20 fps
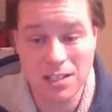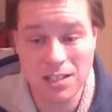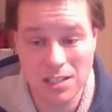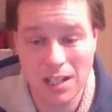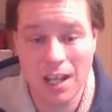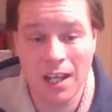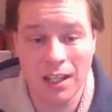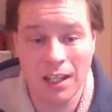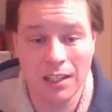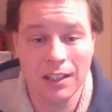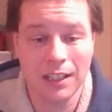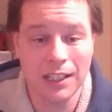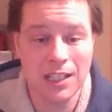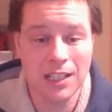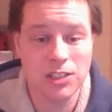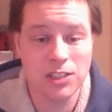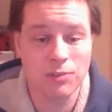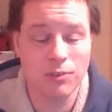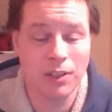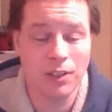Yeah, it
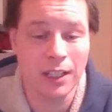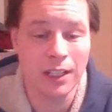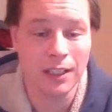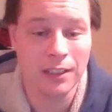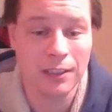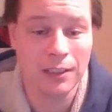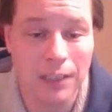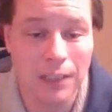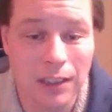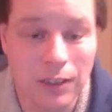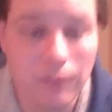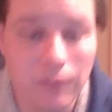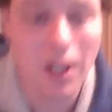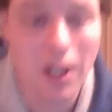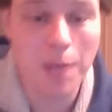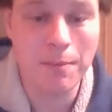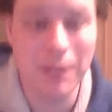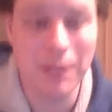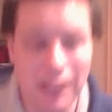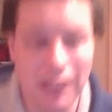is. You're right. You're
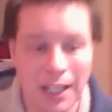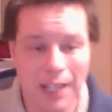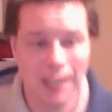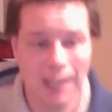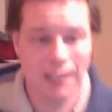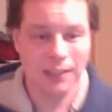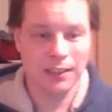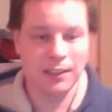right, Mel. Yeah.